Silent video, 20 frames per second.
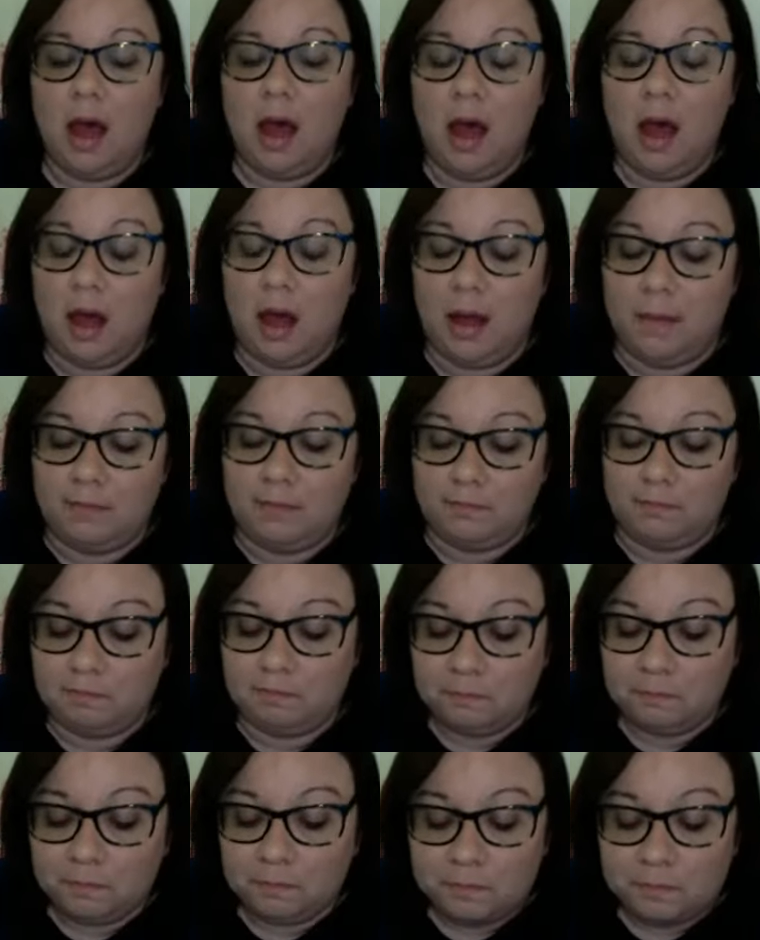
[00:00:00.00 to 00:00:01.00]
Um,
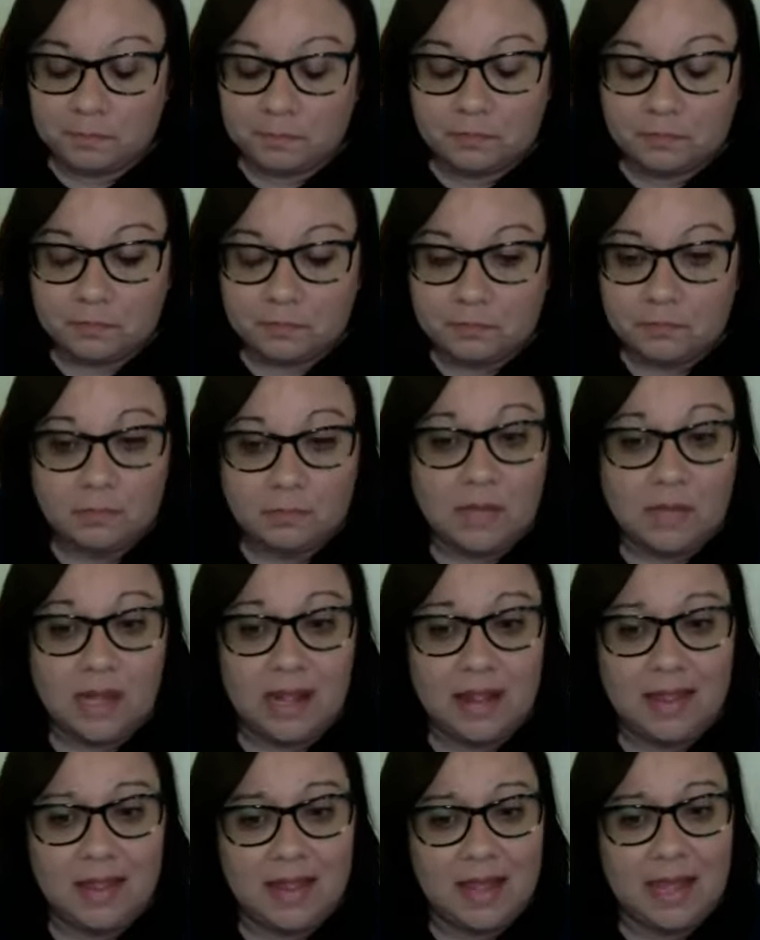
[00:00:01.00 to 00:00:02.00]

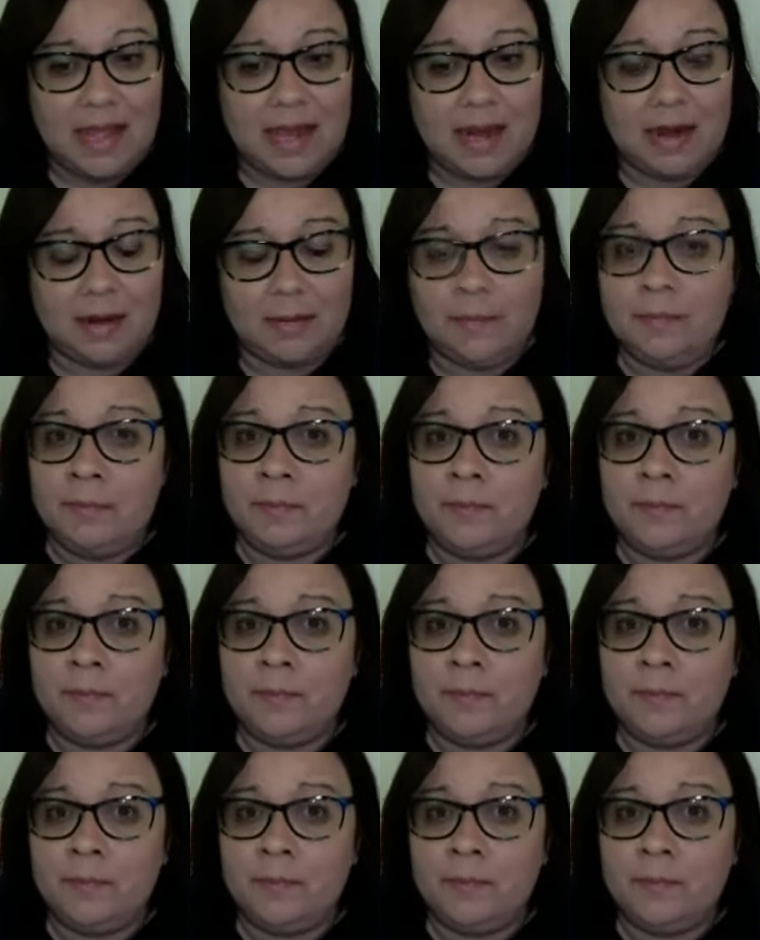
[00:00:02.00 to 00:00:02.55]
then